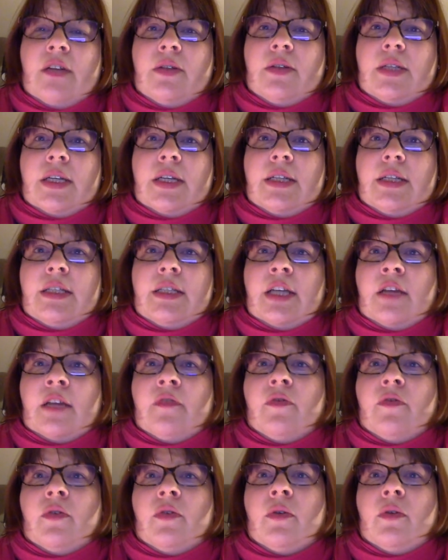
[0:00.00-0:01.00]
they stand
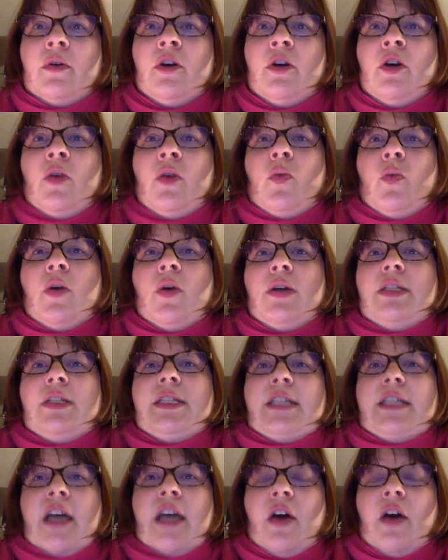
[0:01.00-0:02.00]
for, what
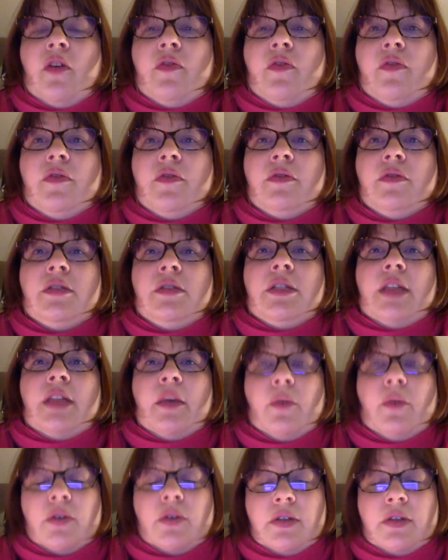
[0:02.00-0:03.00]
self do they
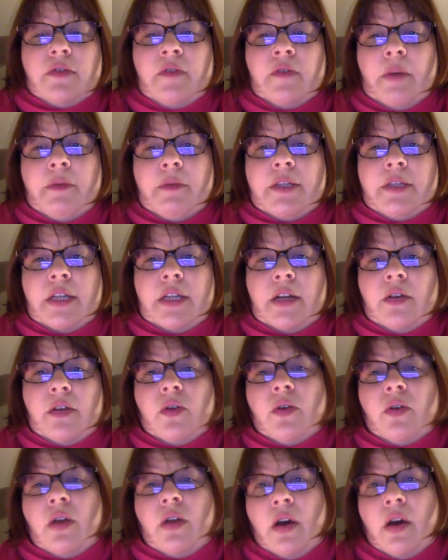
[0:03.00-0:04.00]
want to represent
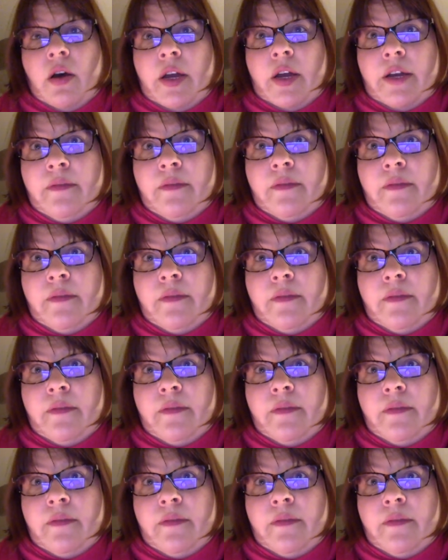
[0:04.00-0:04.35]
online.